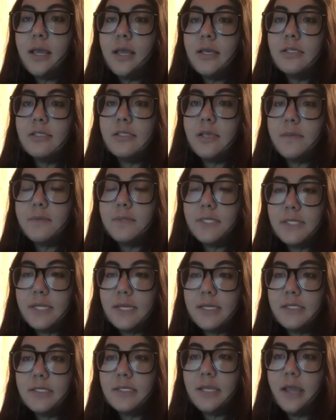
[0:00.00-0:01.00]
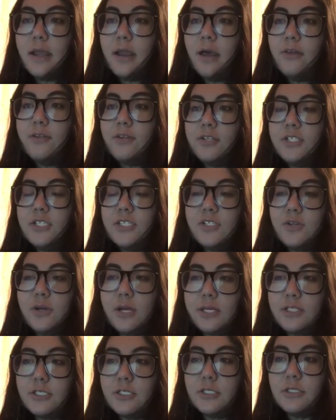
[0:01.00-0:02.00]
substance and other
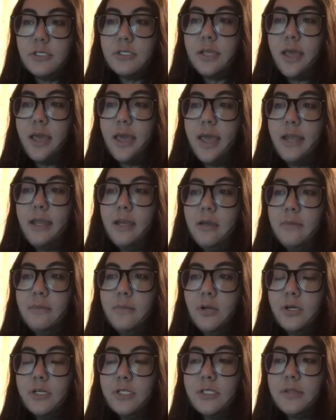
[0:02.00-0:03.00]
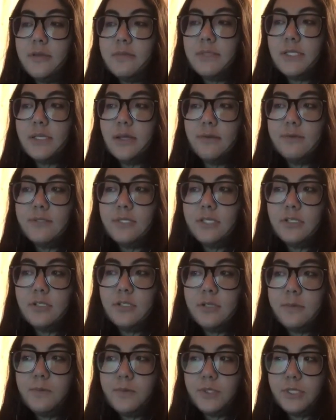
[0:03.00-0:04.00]
distractions and immerse themselves into
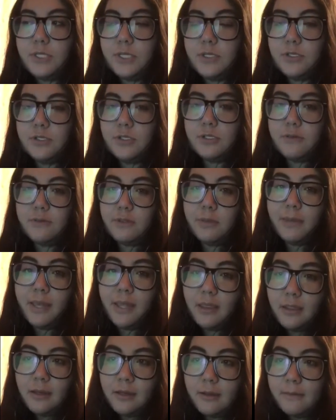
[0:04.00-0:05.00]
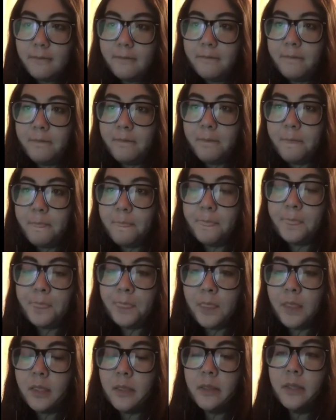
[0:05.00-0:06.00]
the procedures of the method.
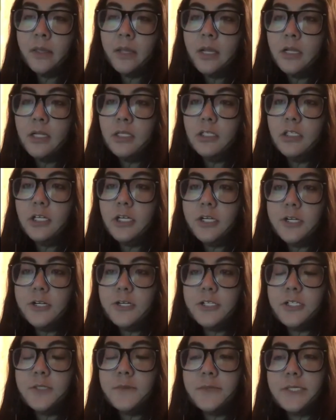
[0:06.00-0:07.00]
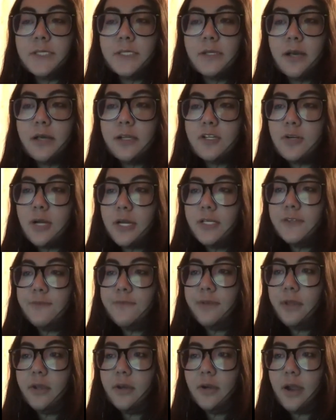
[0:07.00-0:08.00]
Learners must not try to
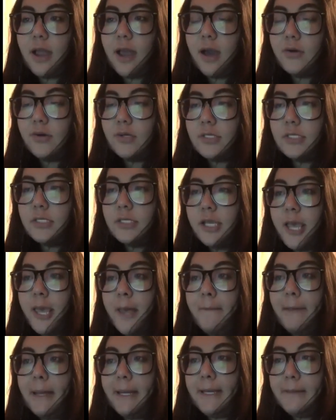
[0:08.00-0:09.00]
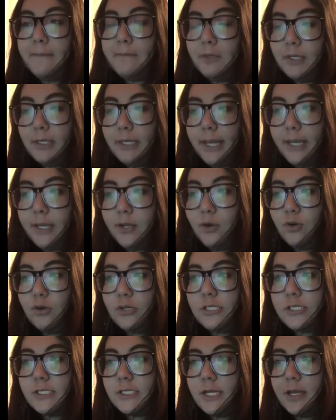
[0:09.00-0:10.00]
figure out, manipulate, or
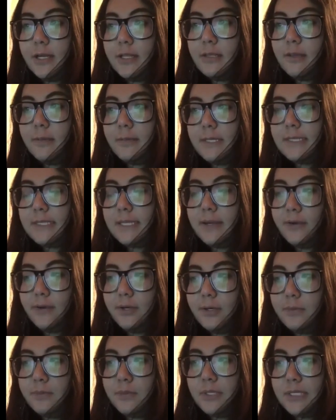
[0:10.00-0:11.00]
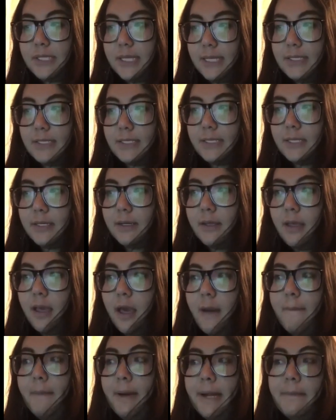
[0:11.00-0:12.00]
study the material presented,
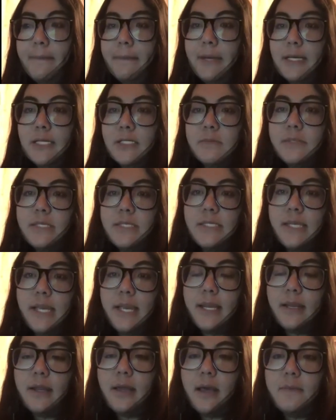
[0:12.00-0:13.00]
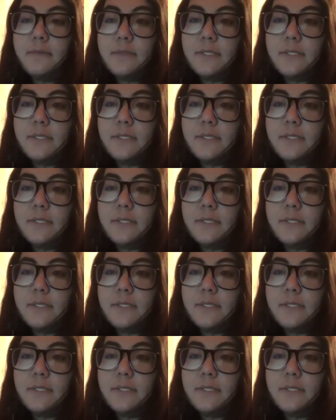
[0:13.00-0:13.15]
but must maintain a